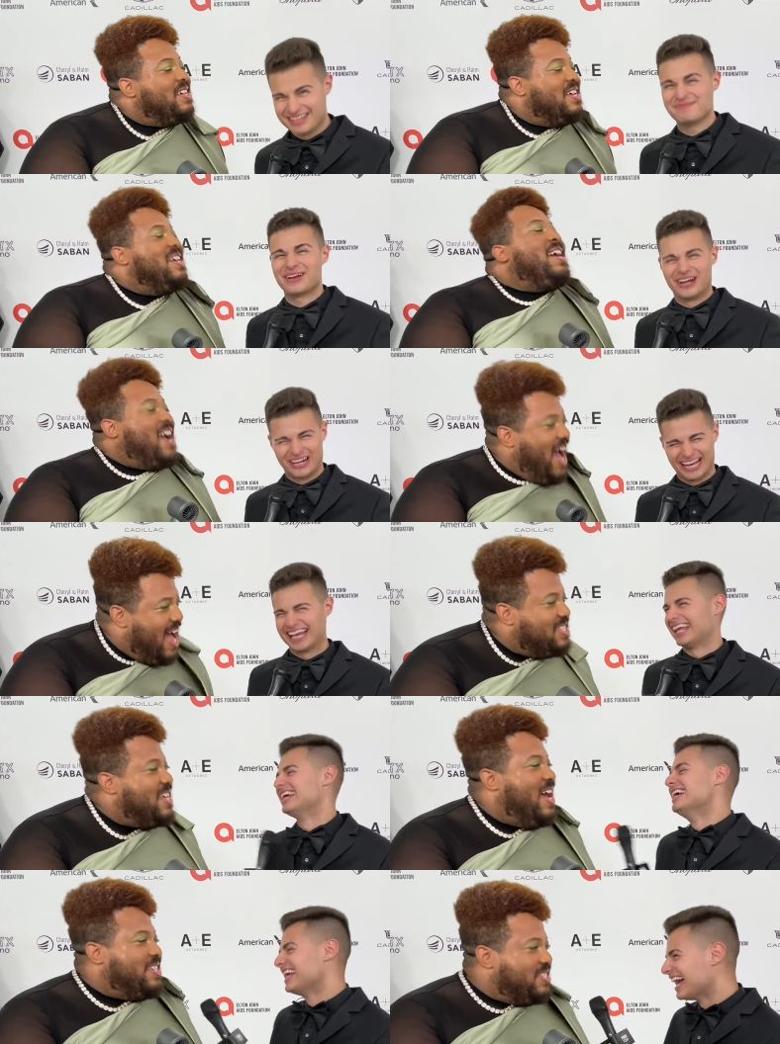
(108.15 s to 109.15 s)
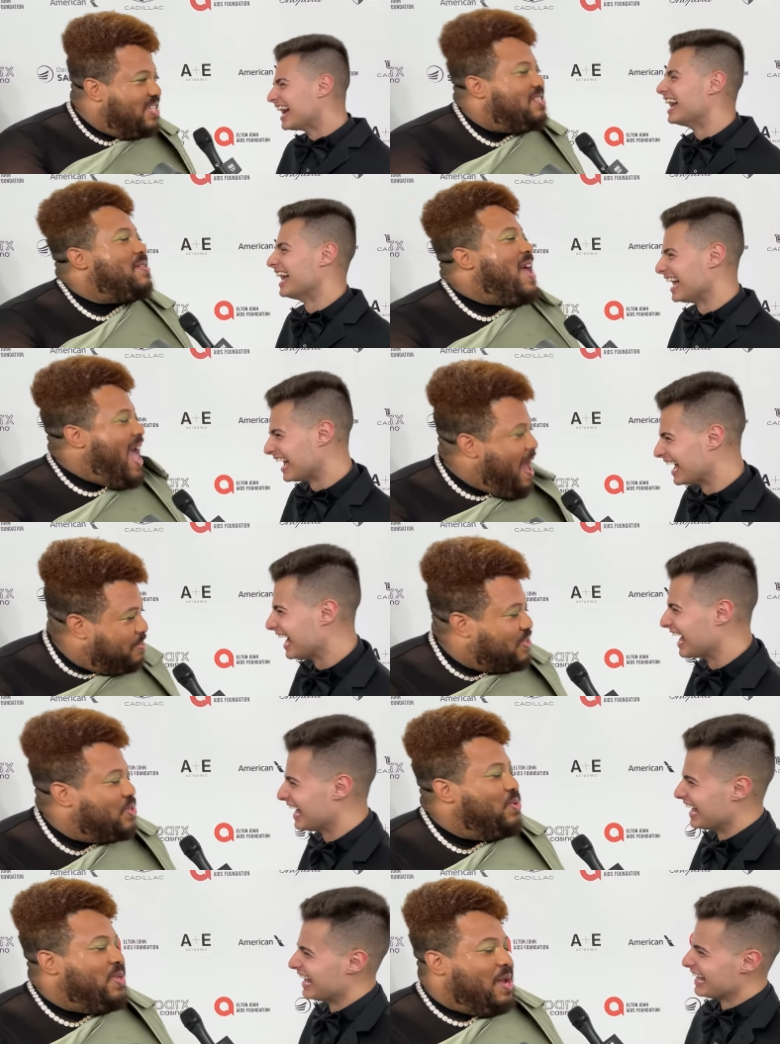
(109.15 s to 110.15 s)
Speaker 1: Context is
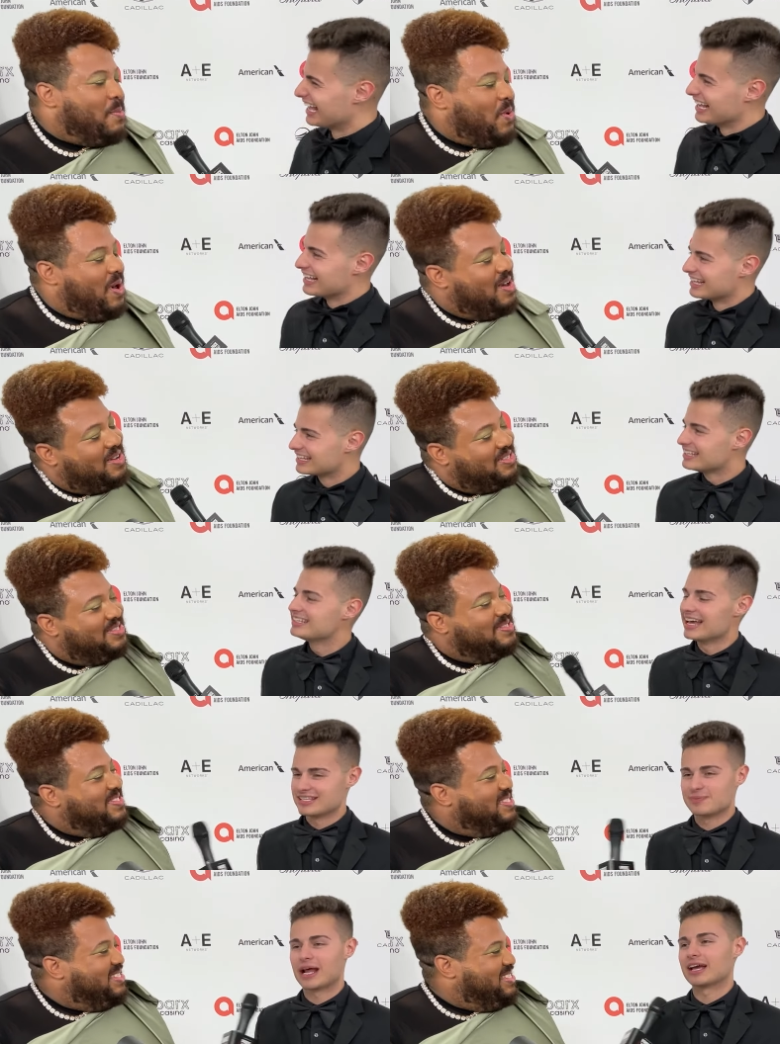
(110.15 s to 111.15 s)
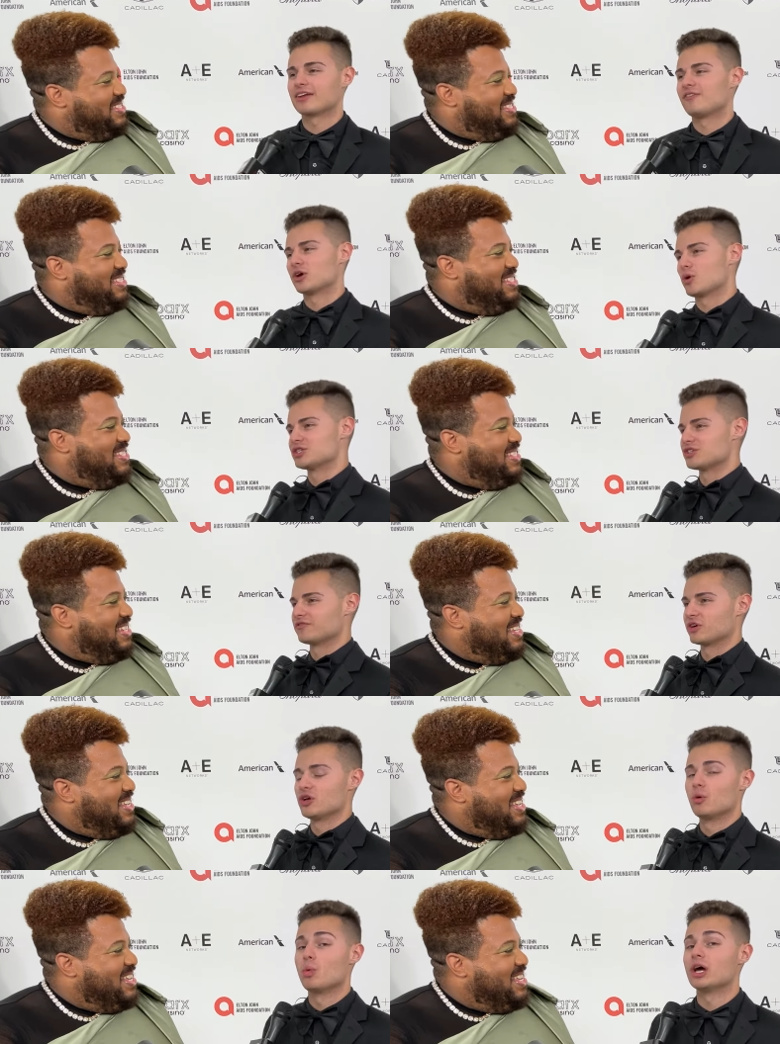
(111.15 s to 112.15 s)
absolutely important. Yes, but I got a fun question for
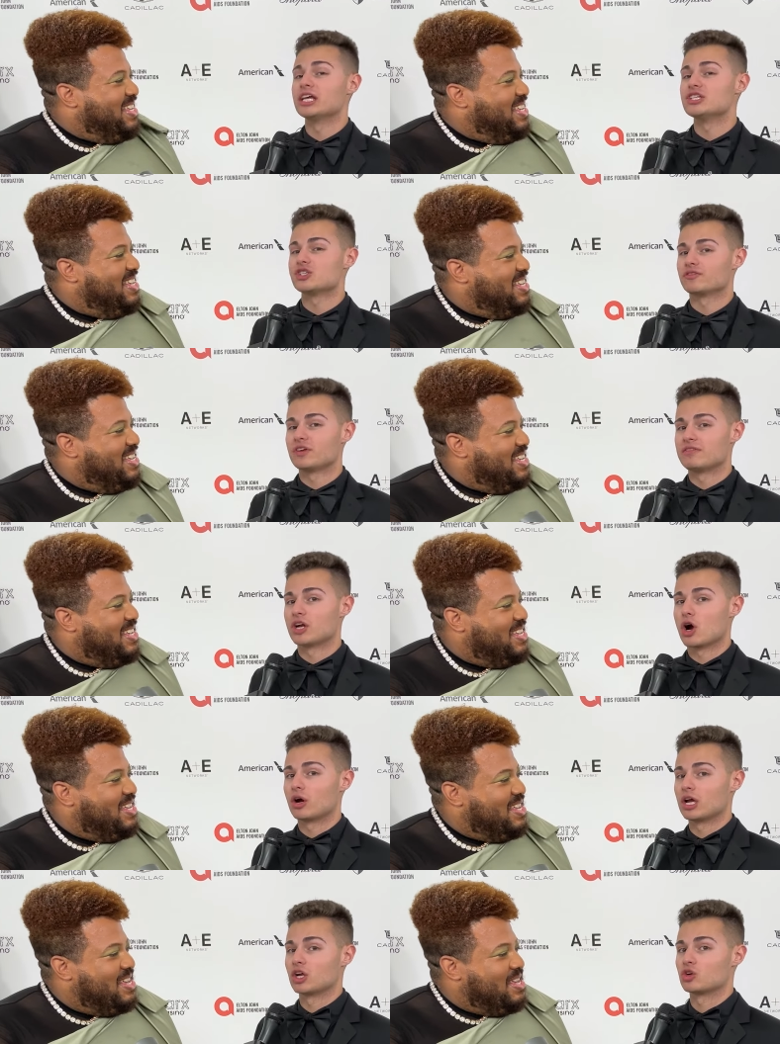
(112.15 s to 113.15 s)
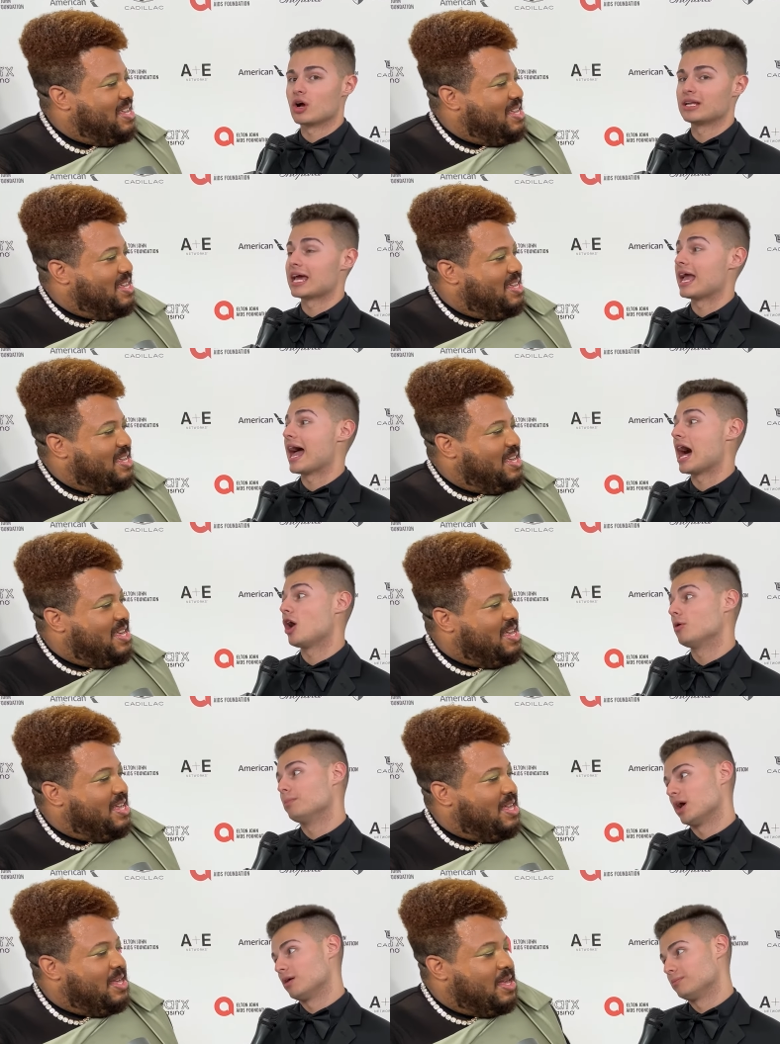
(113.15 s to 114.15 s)
you. What is your favorite Ariana Grande
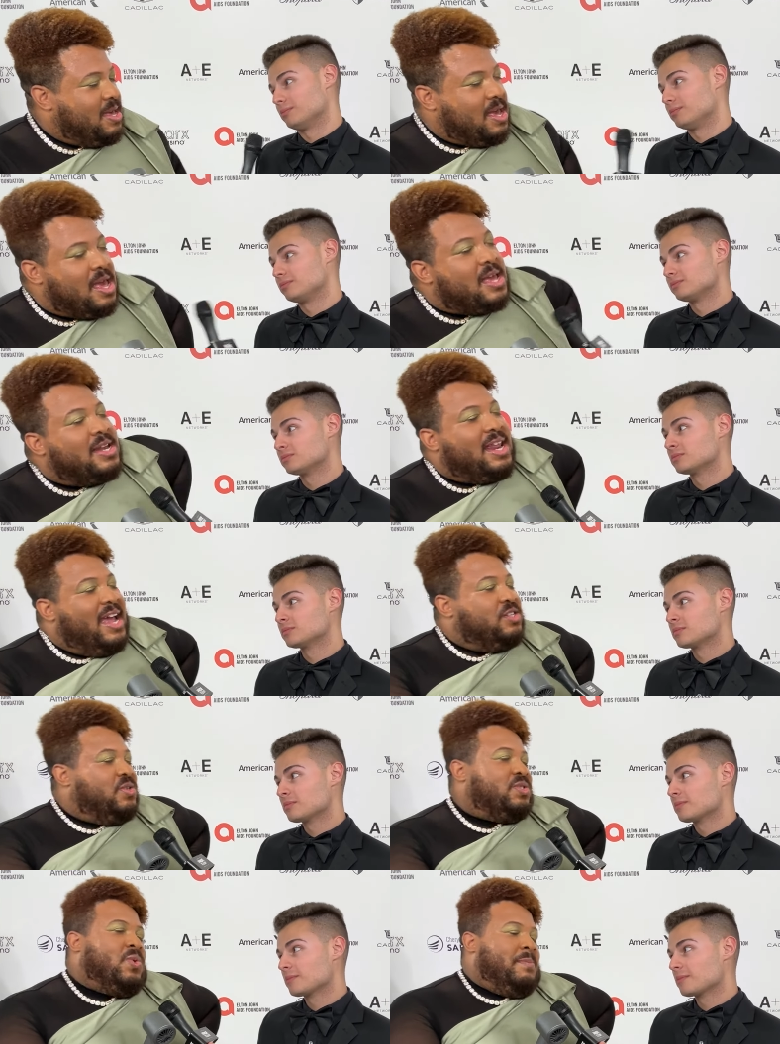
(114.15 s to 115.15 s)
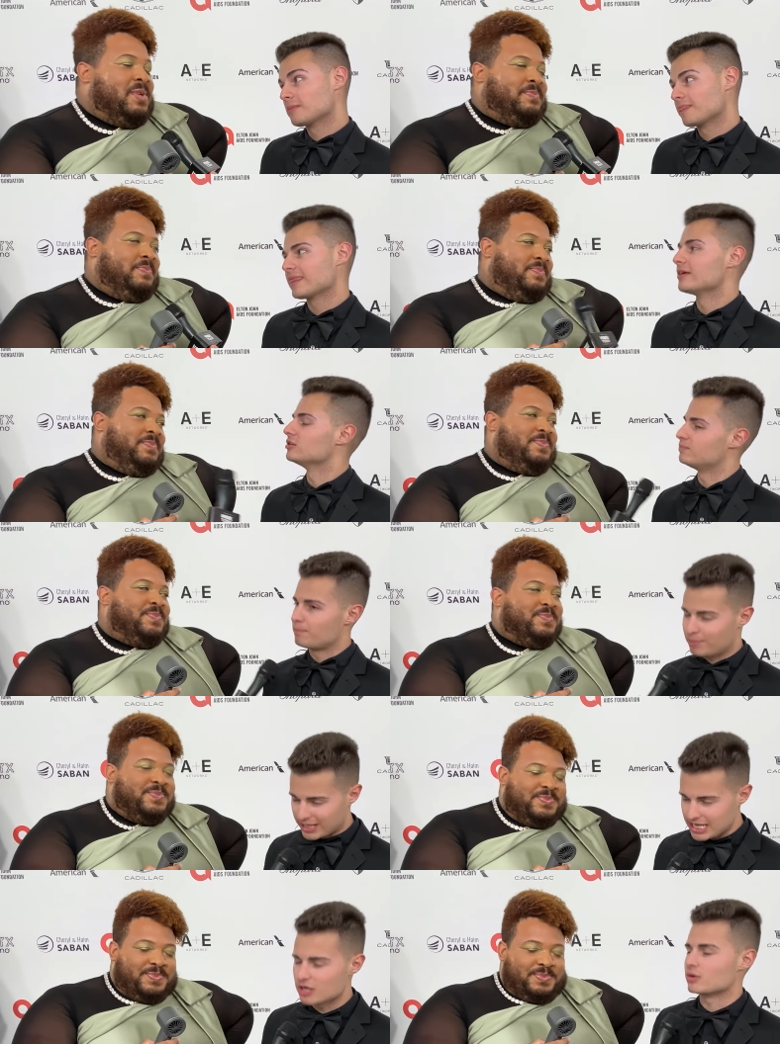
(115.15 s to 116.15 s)
album? Dangerous Woman.
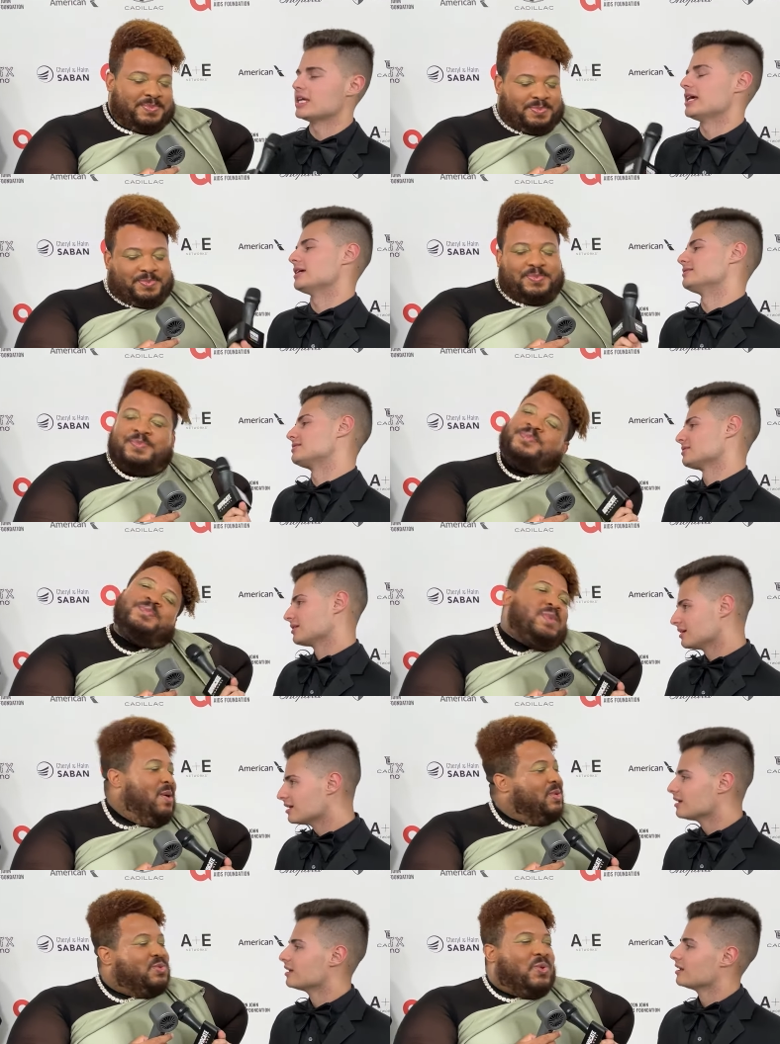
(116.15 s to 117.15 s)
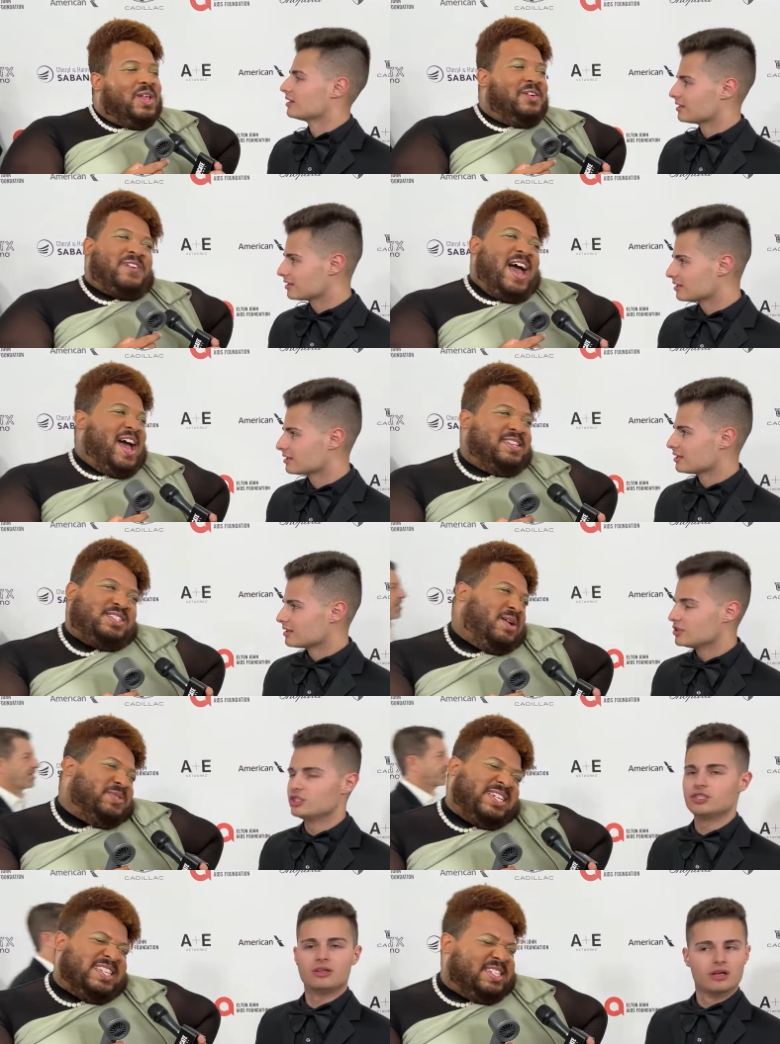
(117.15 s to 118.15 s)
Period. It was really fast. That
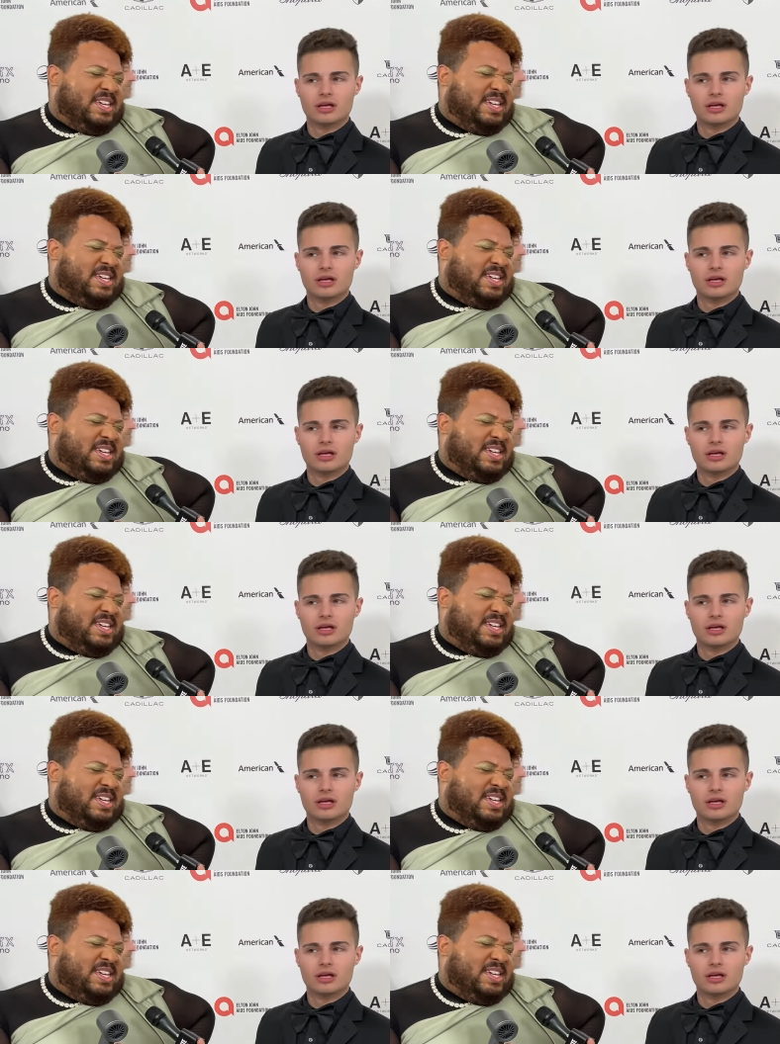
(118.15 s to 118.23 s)
was easy.